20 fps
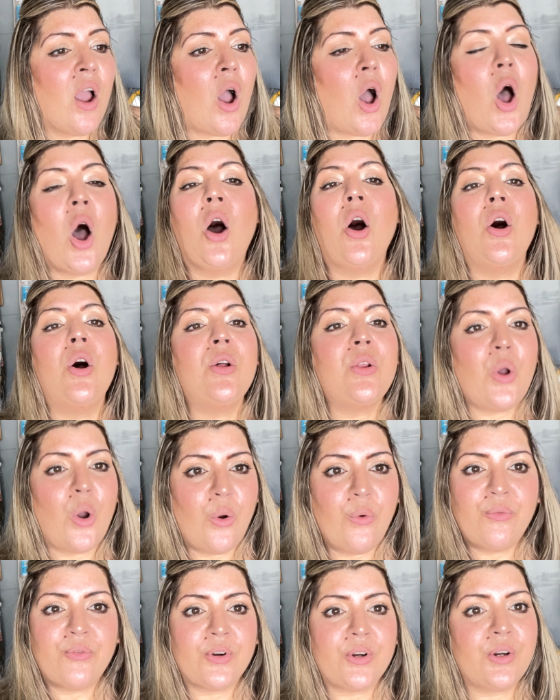all
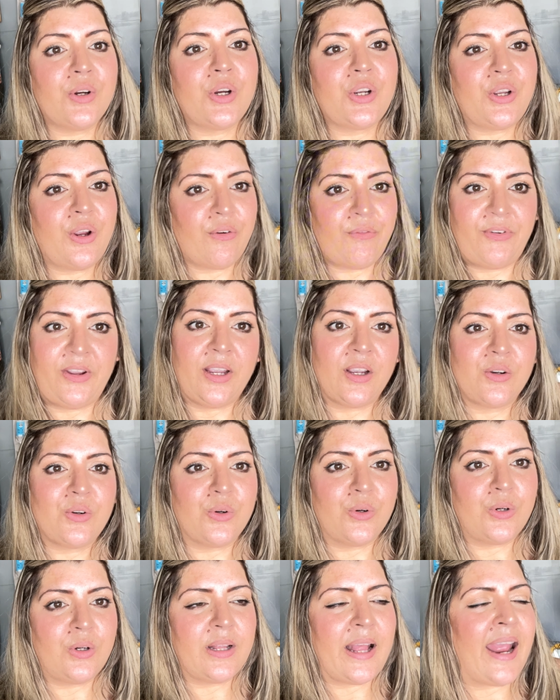over your
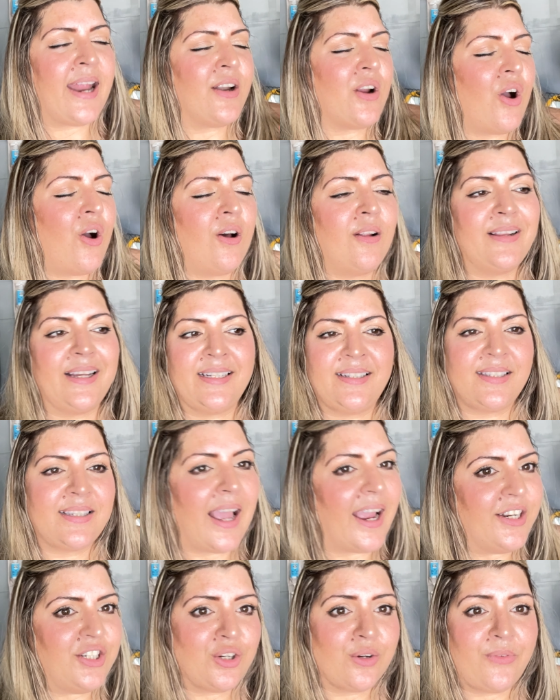vehicle and all
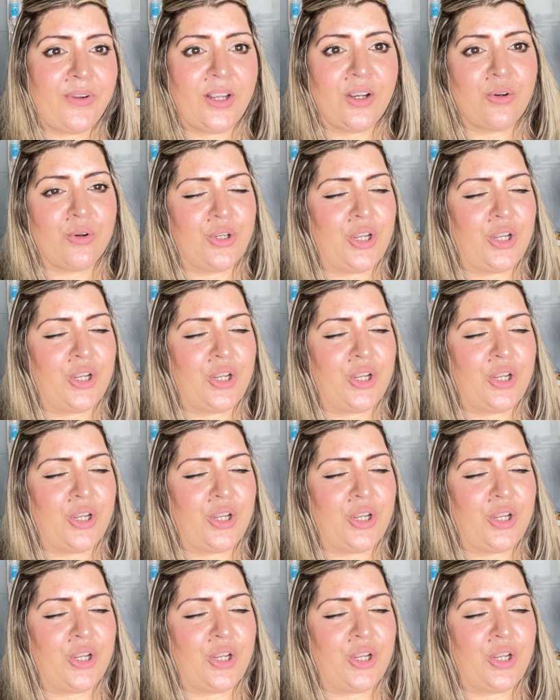inside your vehicle.